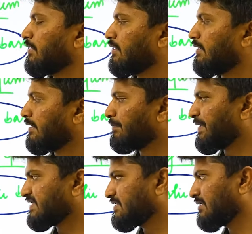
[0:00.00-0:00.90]

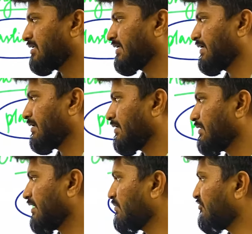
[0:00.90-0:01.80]
Brazil,
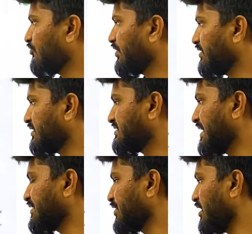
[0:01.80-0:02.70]
animal found in this
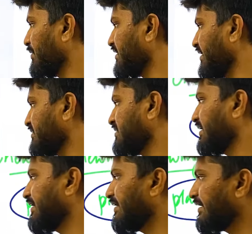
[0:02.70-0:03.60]
natural habitat is
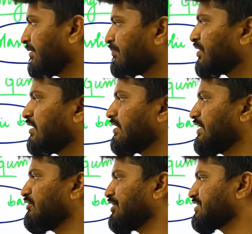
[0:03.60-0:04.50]
Indri.
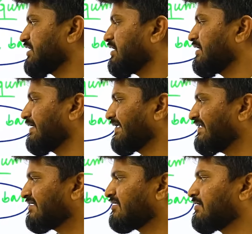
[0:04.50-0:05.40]
Indonesia,
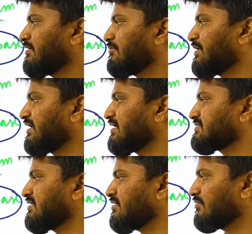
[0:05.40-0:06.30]
elk.
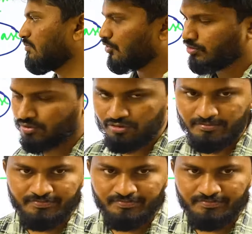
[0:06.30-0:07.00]
Madagascar, bonobo.